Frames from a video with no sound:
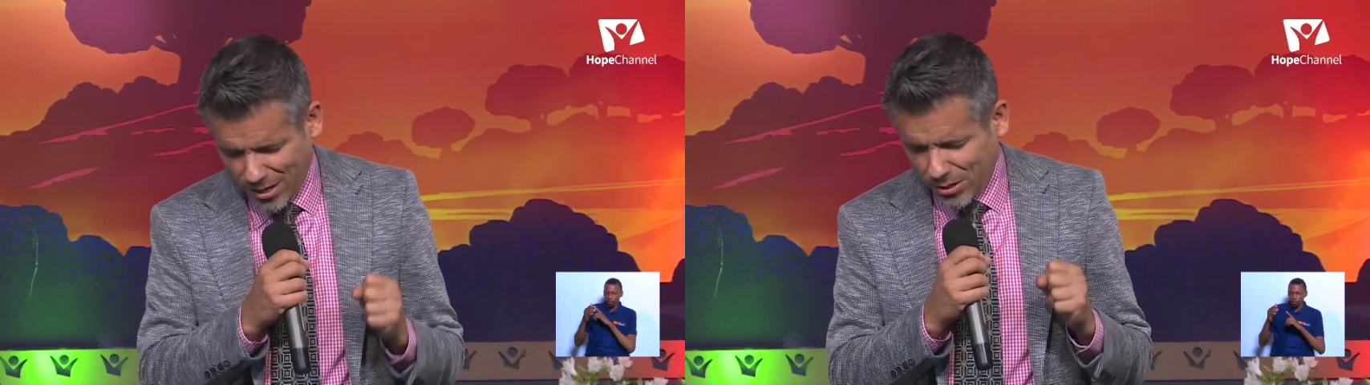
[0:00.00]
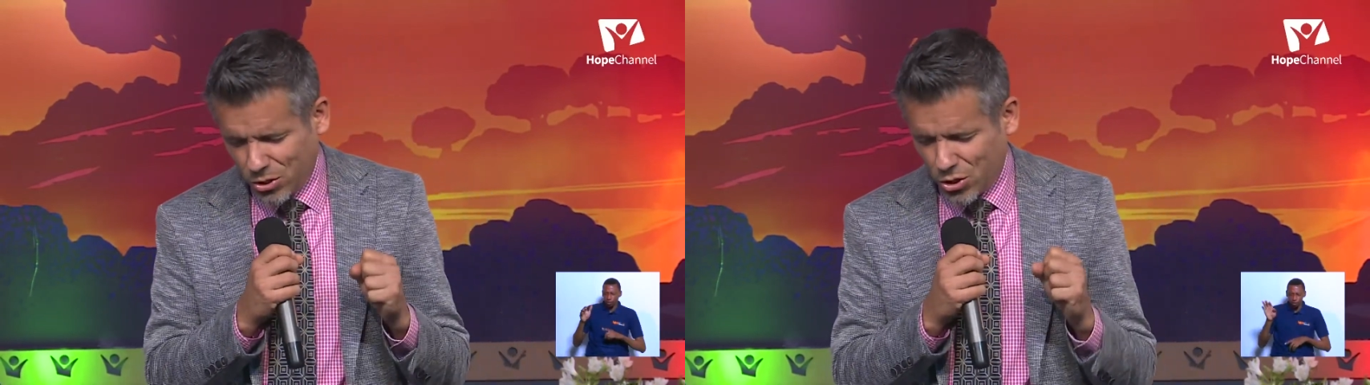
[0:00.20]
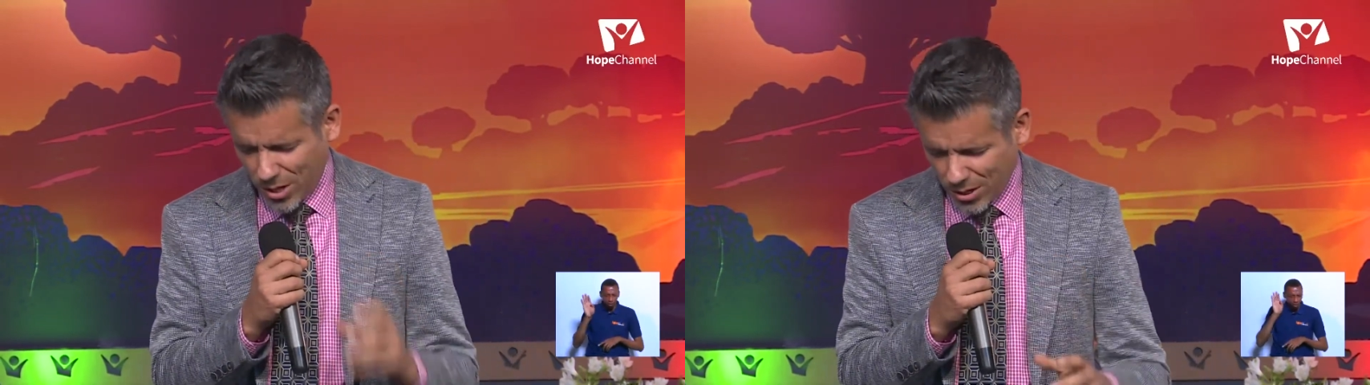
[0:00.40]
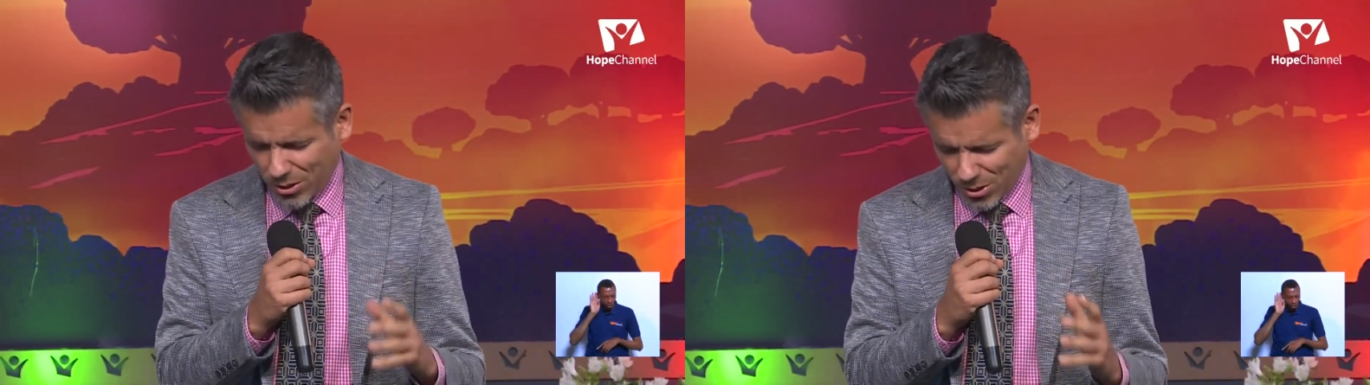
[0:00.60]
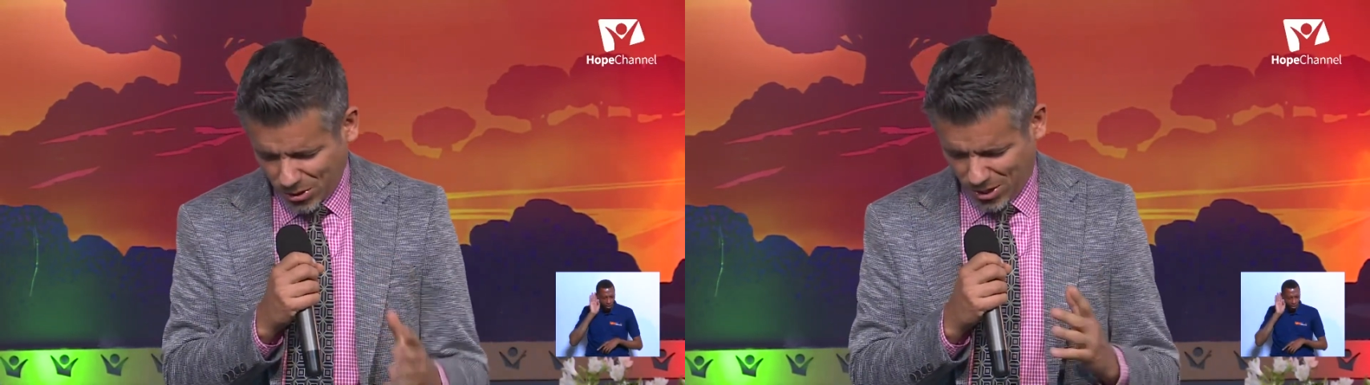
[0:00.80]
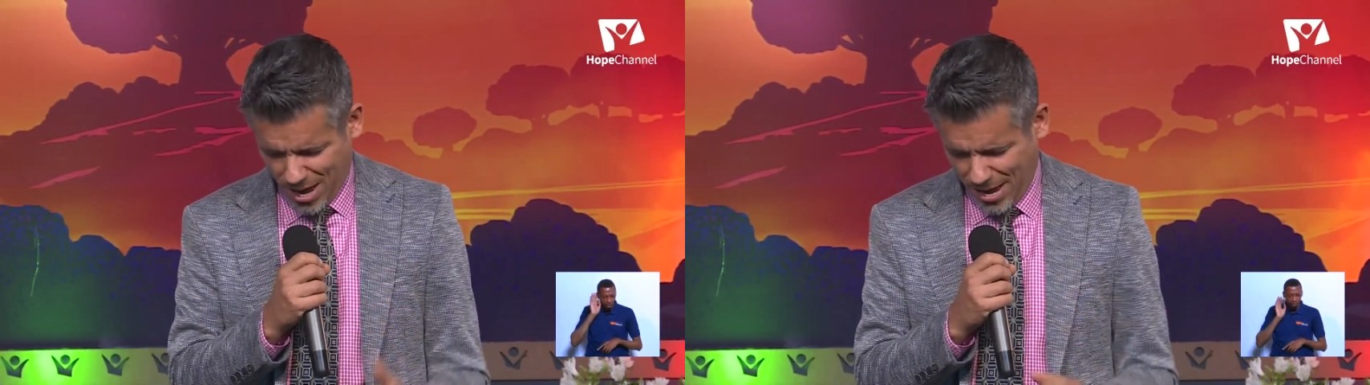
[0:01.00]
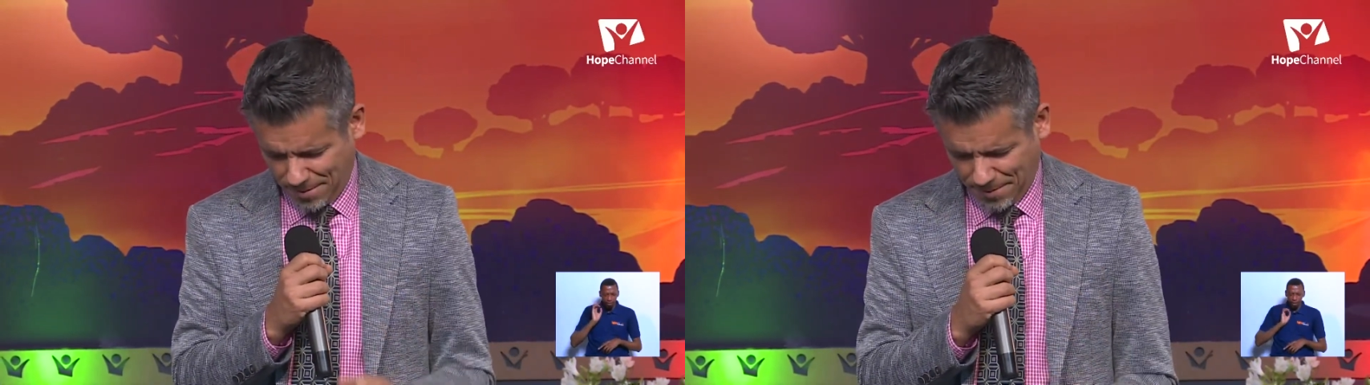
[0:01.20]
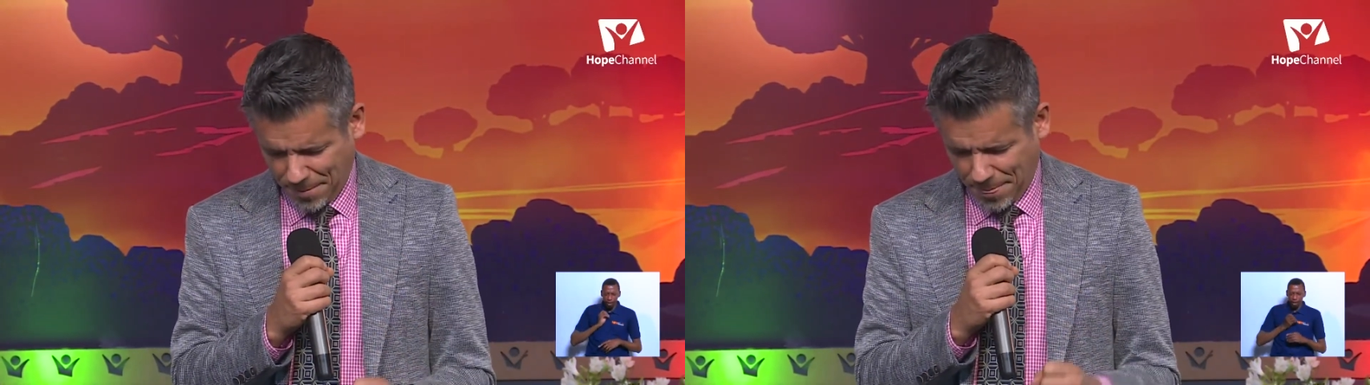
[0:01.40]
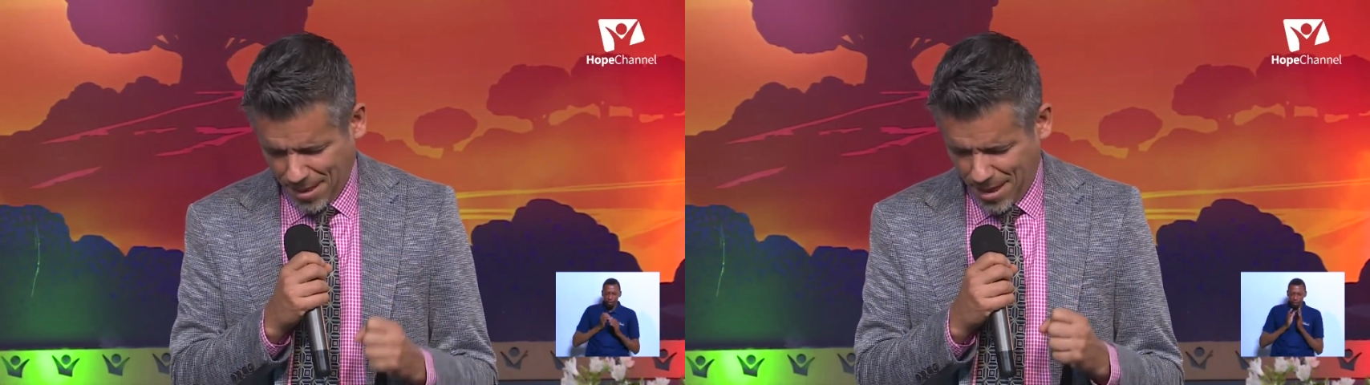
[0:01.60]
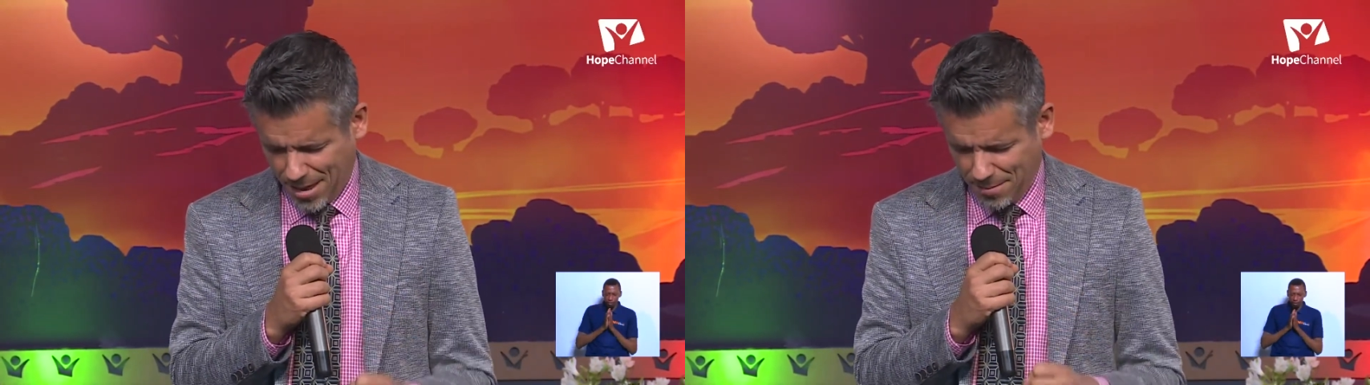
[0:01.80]
In Jesus' name,
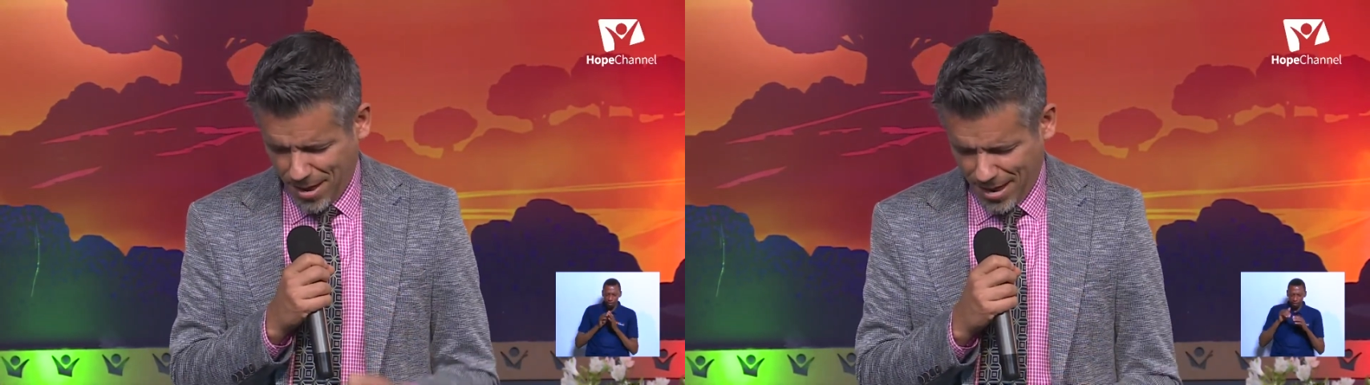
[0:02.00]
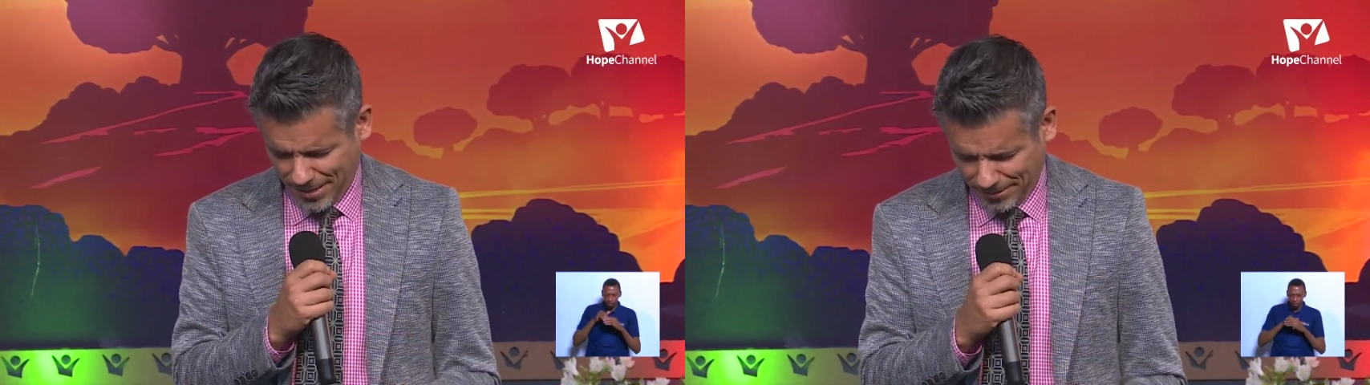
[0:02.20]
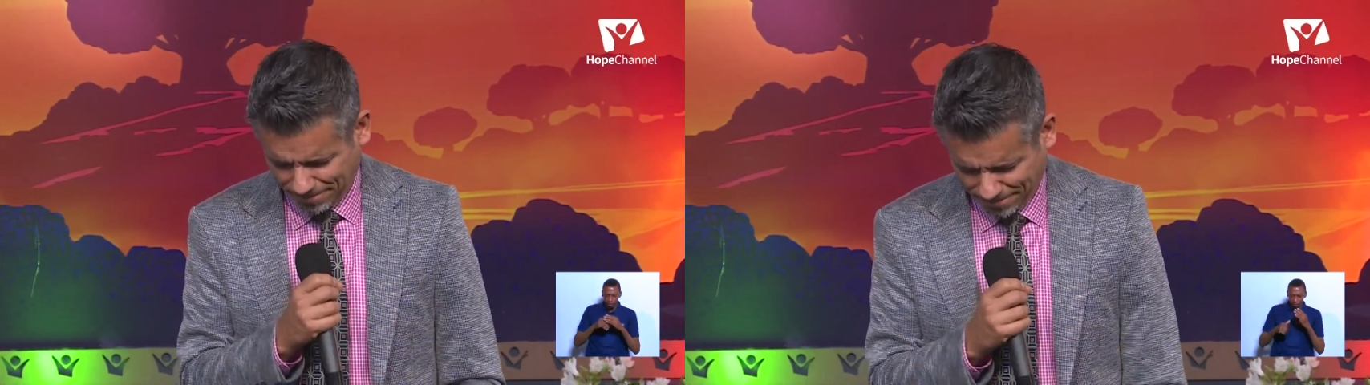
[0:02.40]
amen.